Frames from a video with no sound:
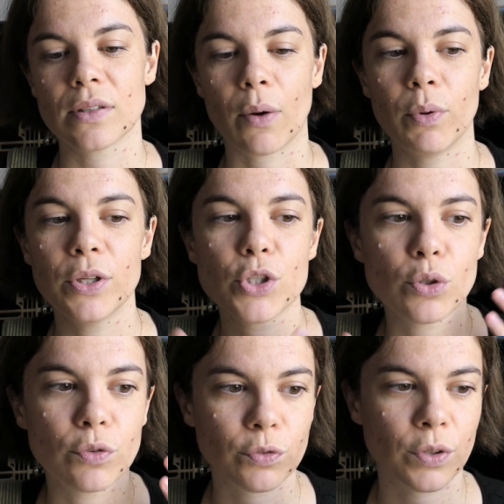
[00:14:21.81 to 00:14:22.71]
that we
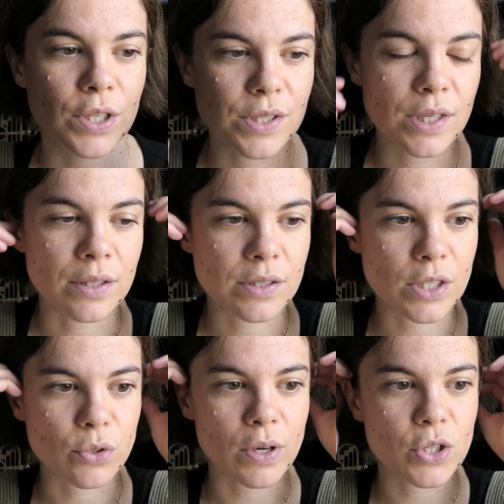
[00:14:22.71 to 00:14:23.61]
should freeze in
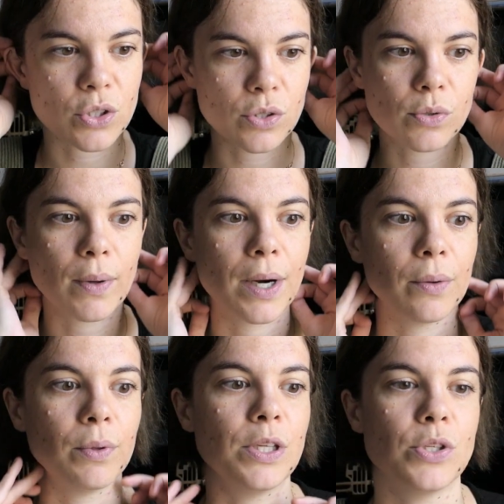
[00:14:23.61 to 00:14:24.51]
situations where
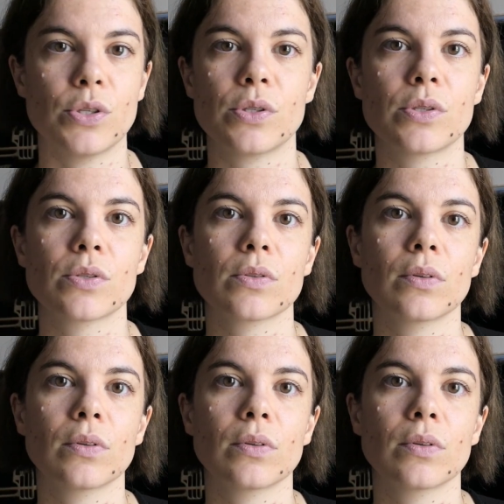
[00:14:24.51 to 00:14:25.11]
we just